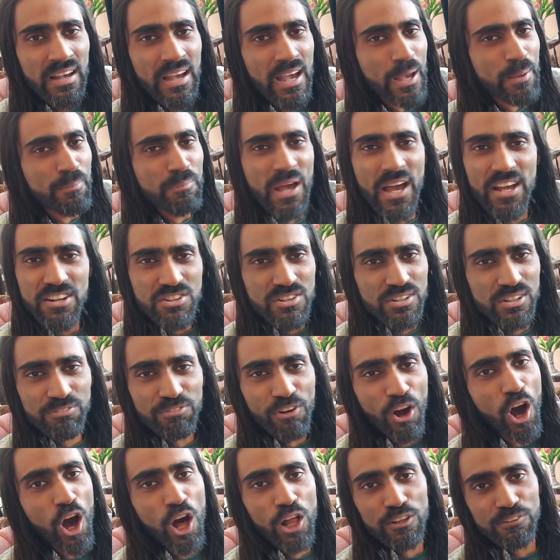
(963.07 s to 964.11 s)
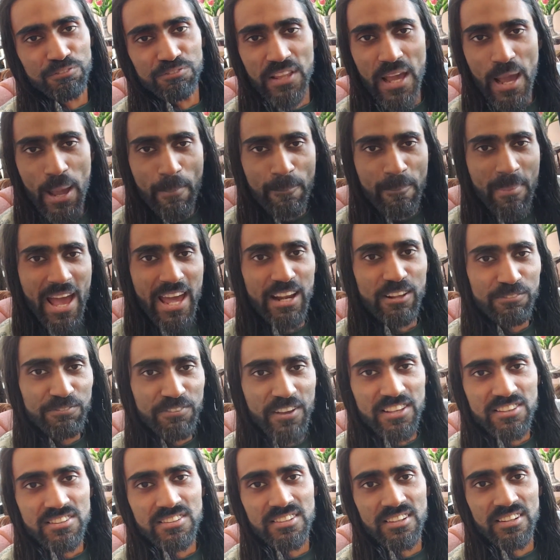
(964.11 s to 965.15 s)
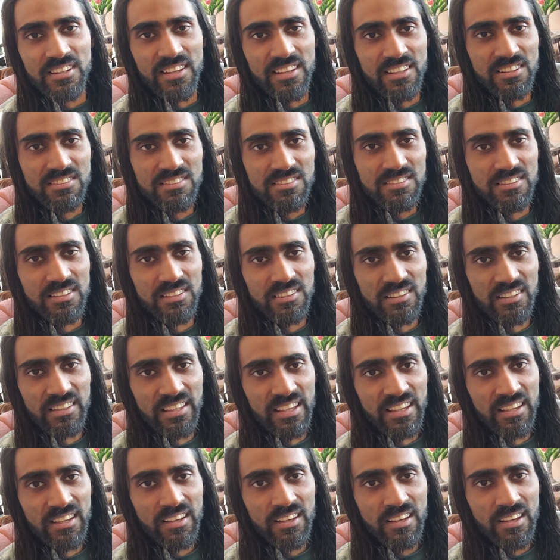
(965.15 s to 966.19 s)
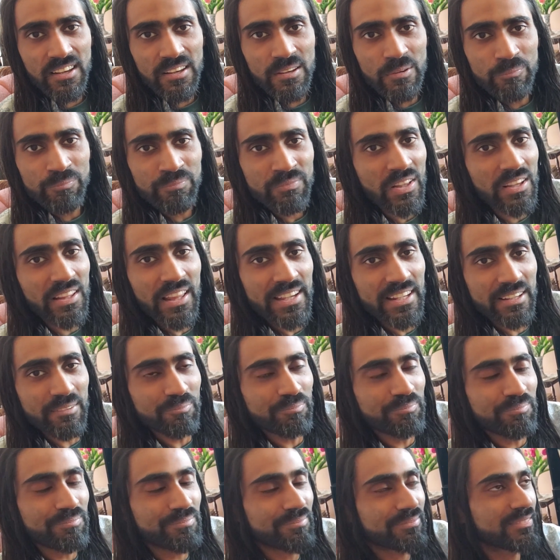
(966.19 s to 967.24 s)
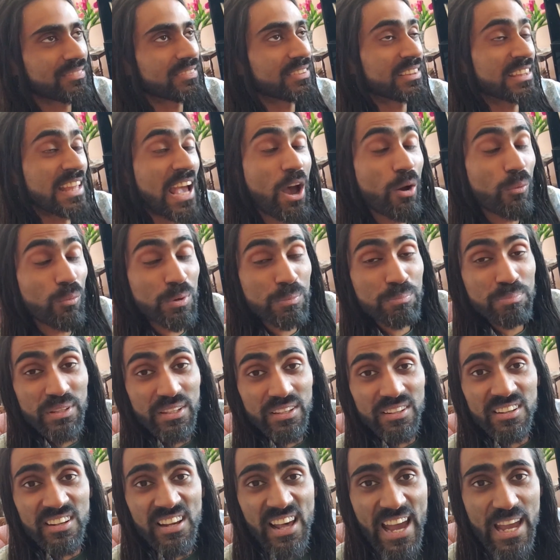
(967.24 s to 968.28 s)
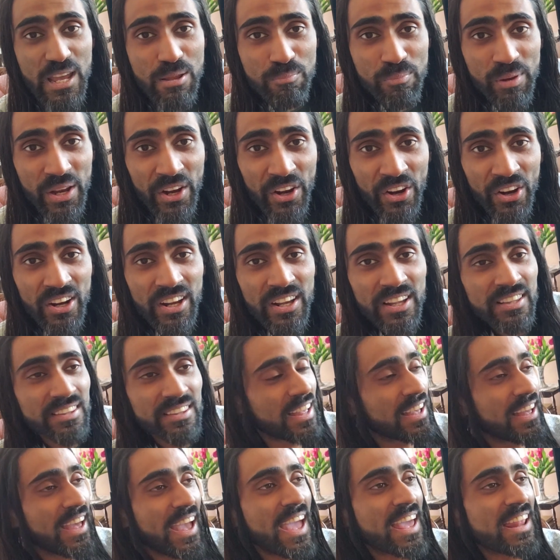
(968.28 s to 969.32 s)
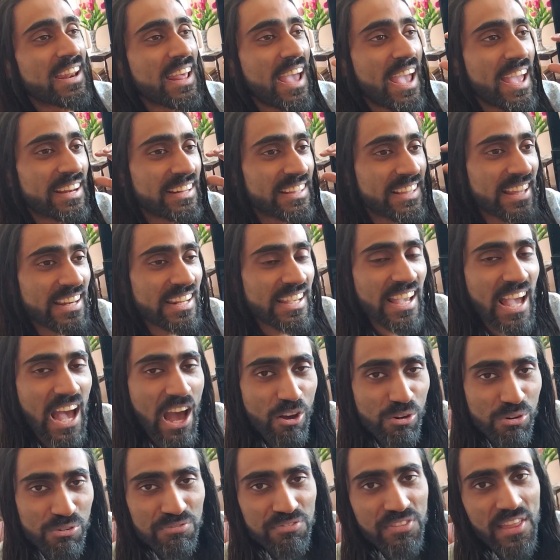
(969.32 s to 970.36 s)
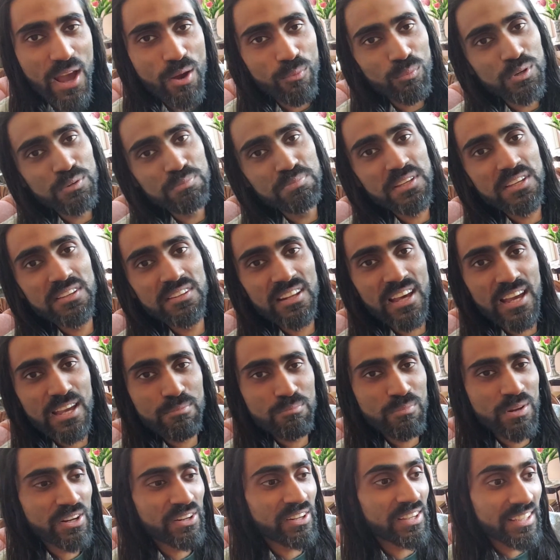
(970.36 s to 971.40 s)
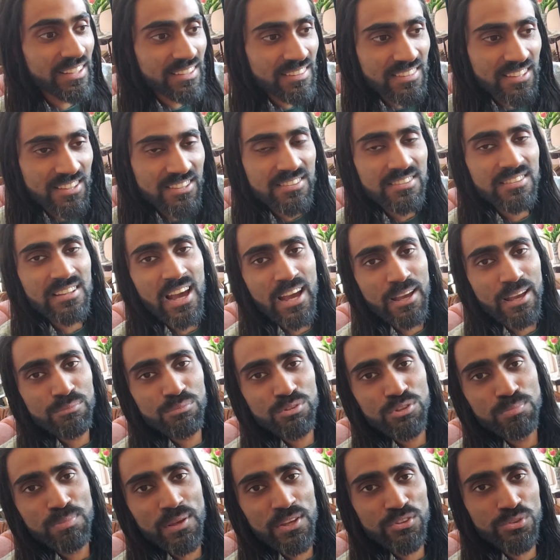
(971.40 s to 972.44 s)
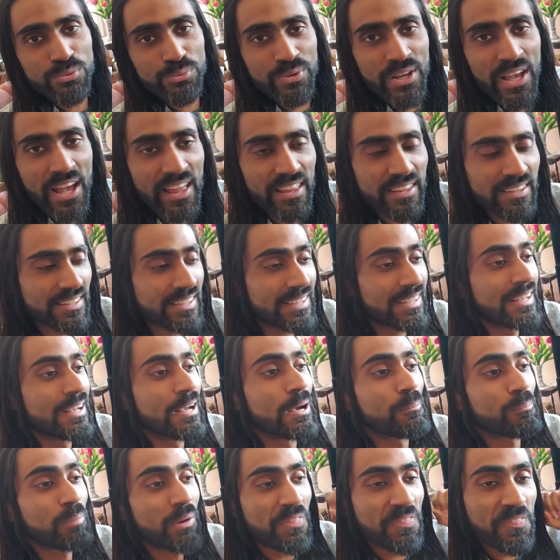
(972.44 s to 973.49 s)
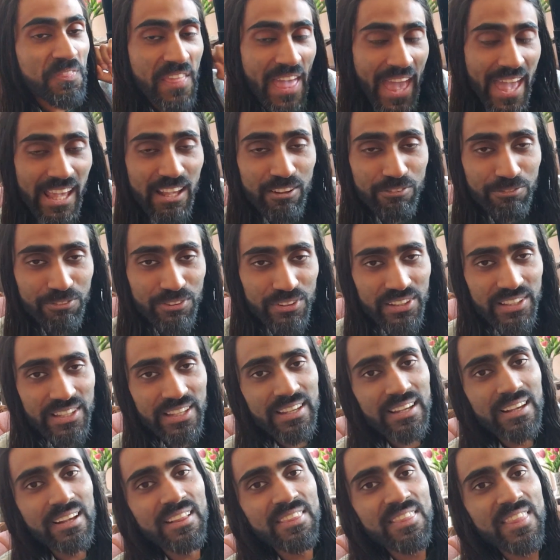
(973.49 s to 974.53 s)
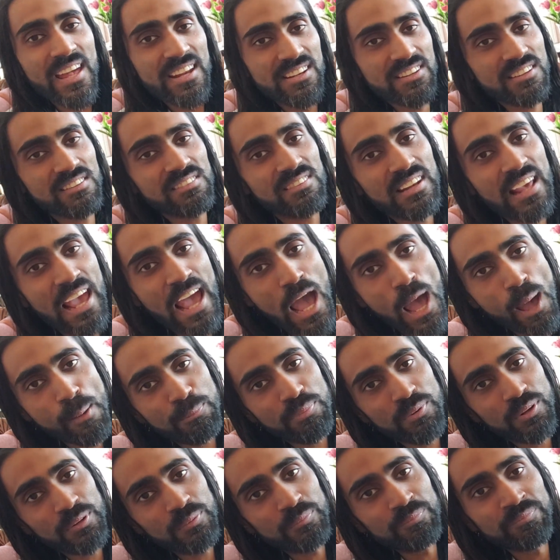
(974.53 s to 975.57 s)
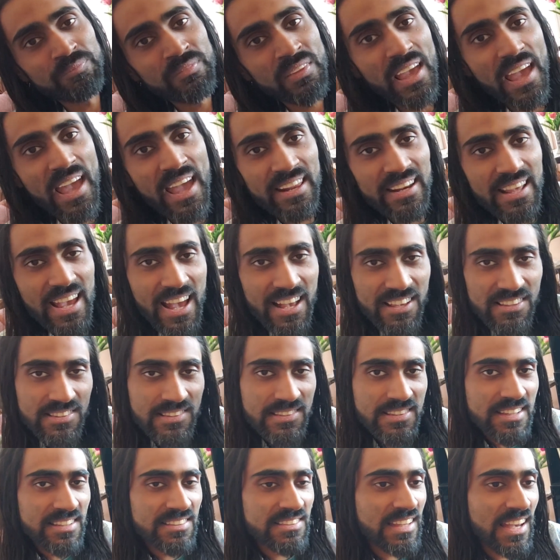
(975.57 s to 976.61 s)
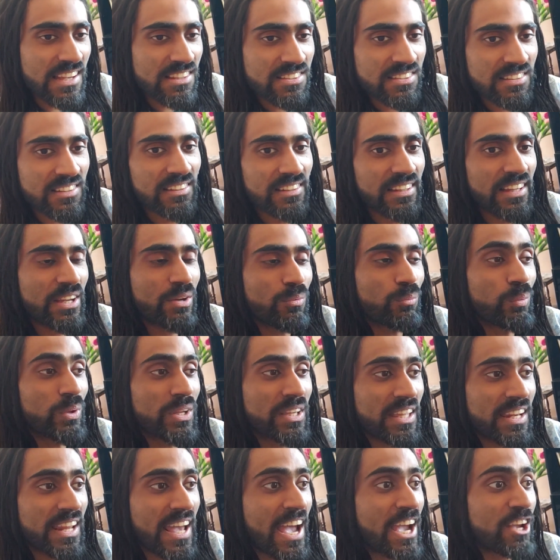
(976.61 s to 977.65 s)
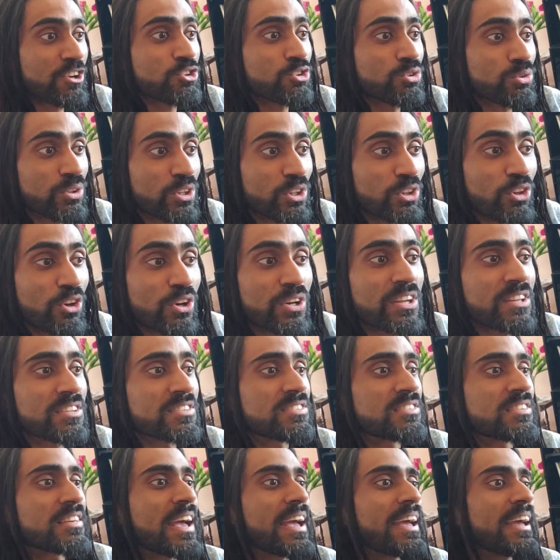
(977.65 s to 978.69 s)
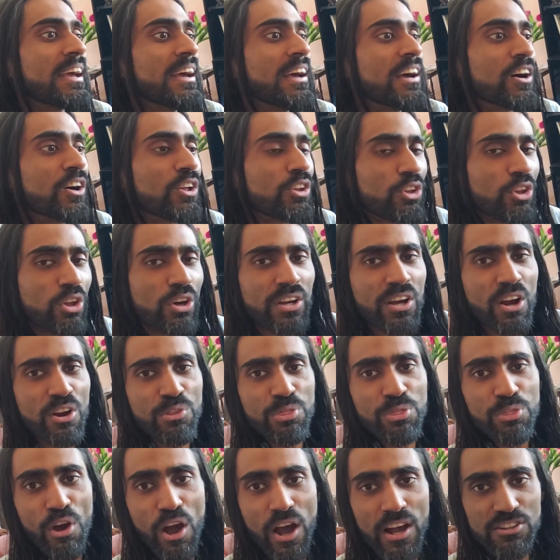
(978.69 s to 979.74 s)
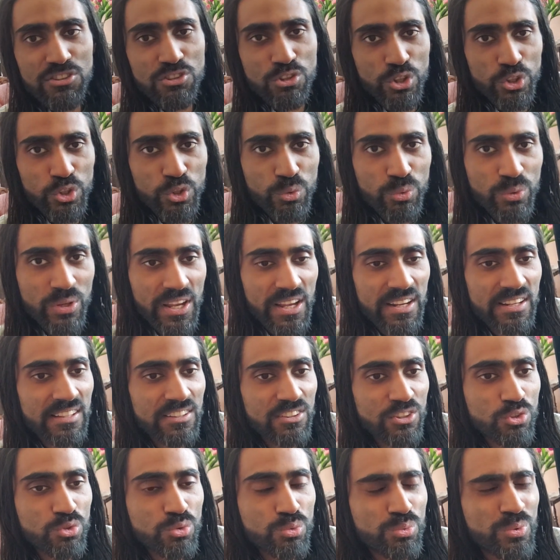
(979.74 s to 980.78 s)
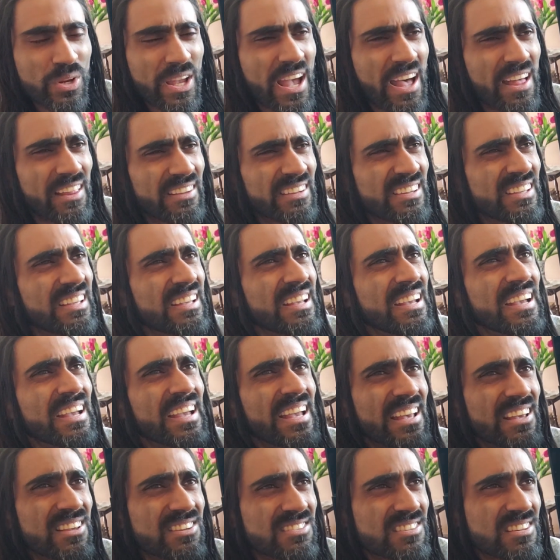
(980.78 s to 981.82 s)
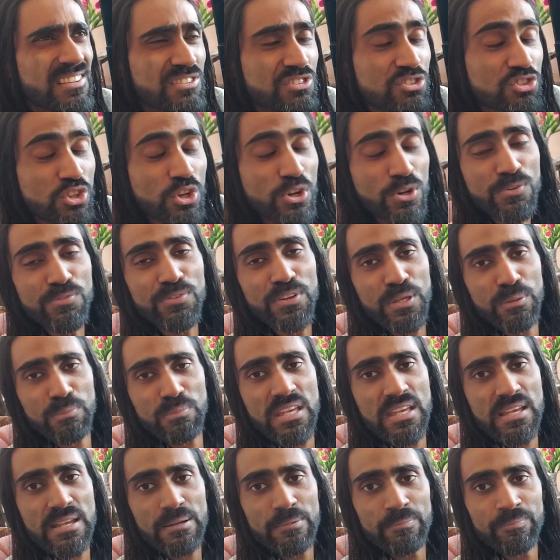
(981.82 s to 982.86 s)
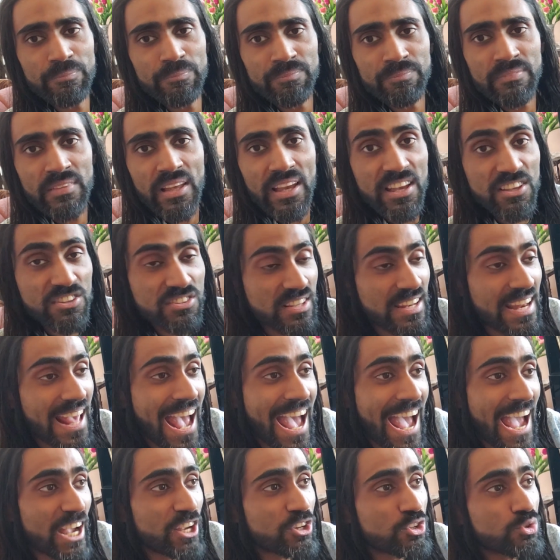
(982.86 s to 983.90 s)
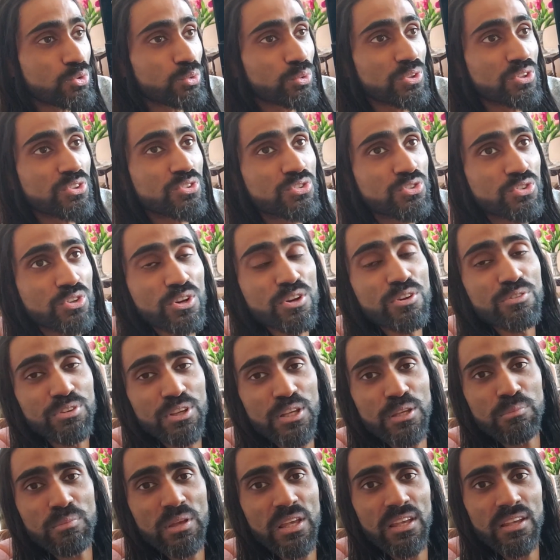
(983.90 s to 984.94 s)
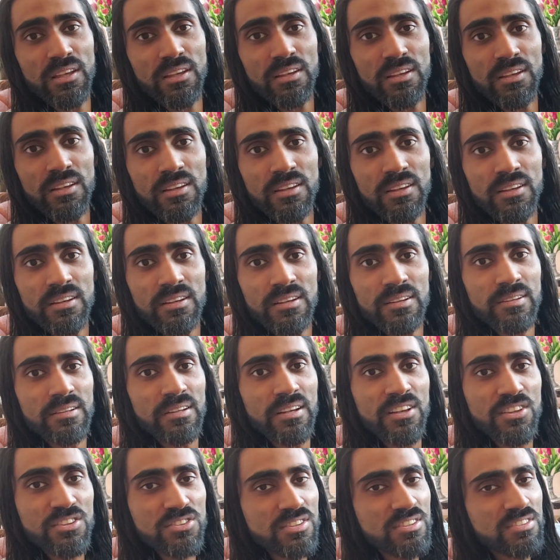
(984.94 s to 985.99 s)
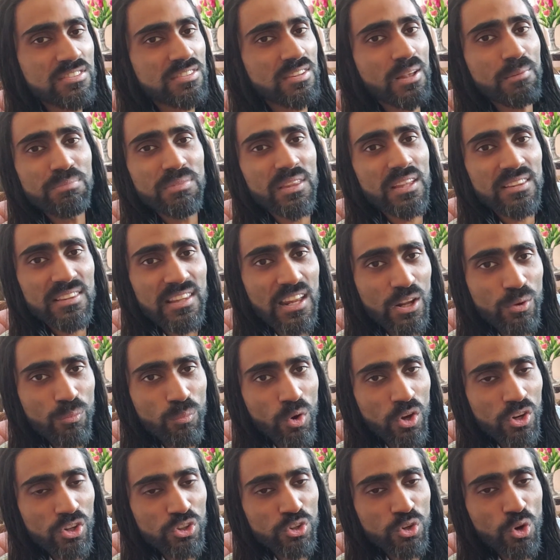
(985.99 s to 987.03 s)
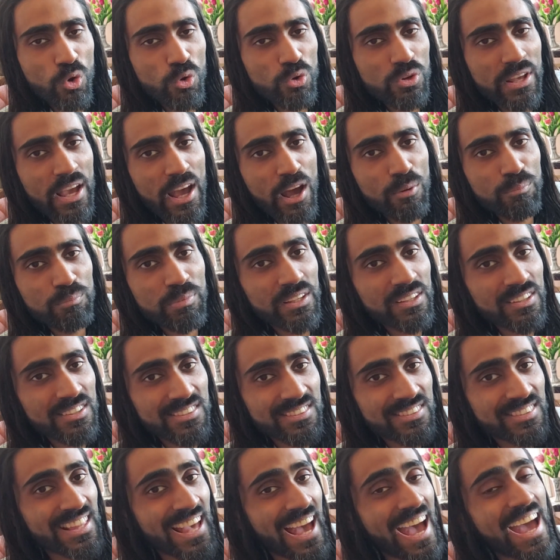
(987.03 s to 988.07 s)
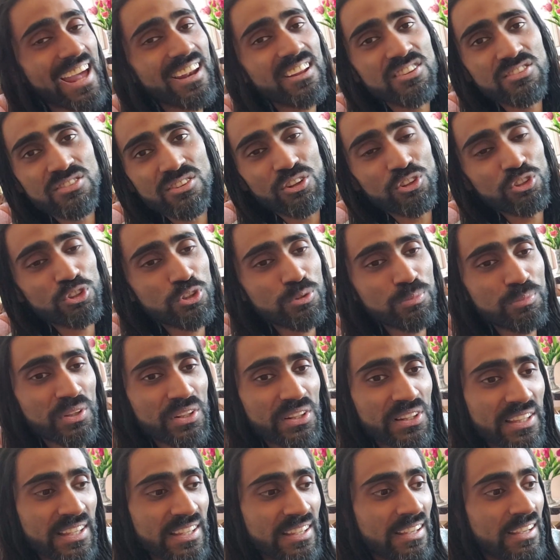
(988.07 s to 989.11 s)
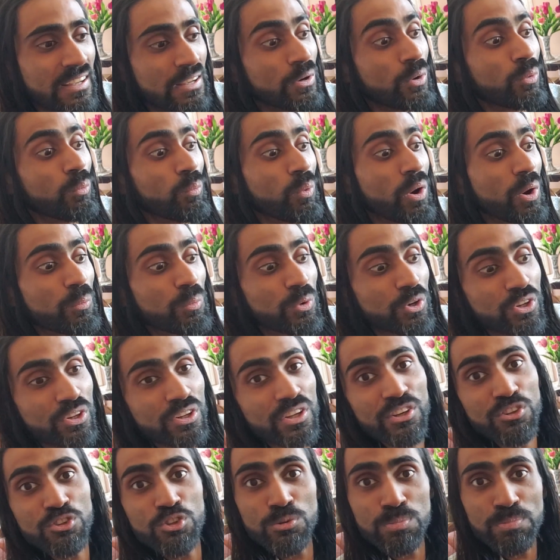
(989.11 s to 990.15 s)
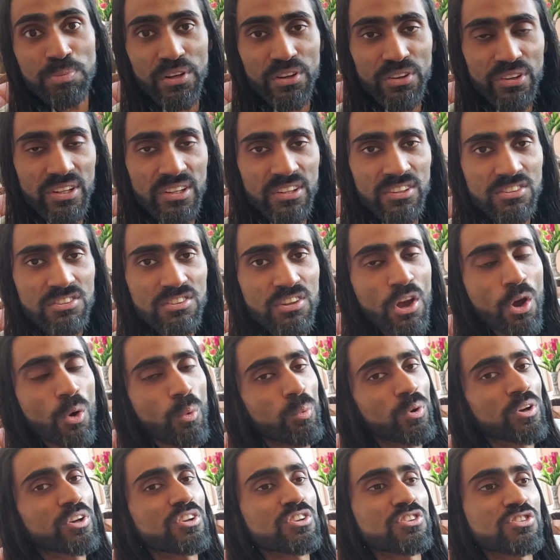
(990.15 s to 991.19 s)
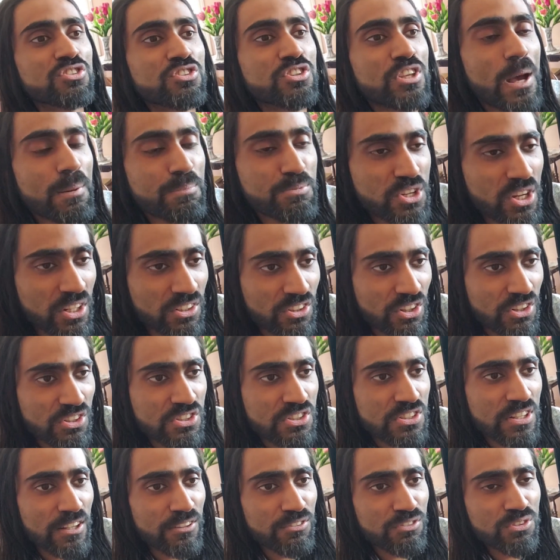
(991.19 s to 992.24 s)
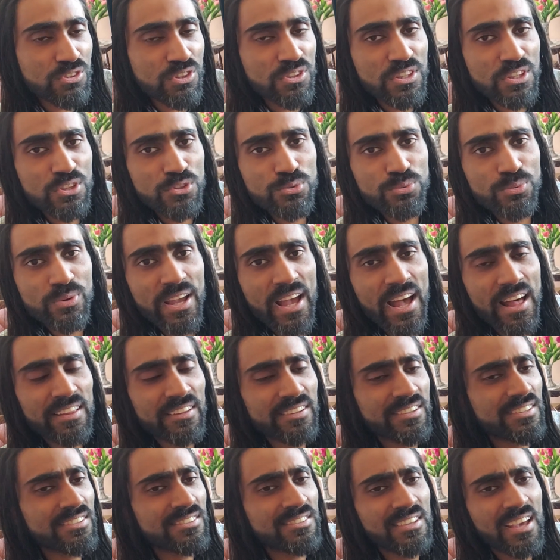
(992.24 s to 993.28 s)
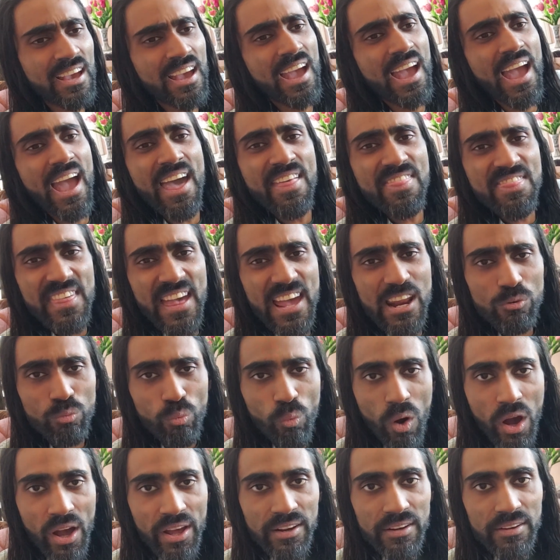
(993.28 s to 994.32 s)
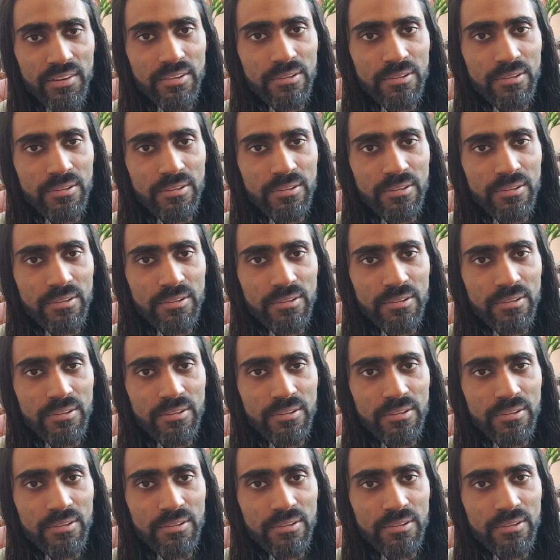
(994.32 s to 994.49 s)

Imagine if all of that manifested instantly. Like, that would be a nightmare. And getting out of that would be a nightmare in this time-space reality. But thankfully, that doesn't happen. And as things escalate, we can actually look and say, look, our thoughts are creating this reality. Is this serving me? Is it actually serving me? Is it something that I want to go down? Because that is ultimately what we're going to experience. We're going to subject ourselves to these realities. And then what?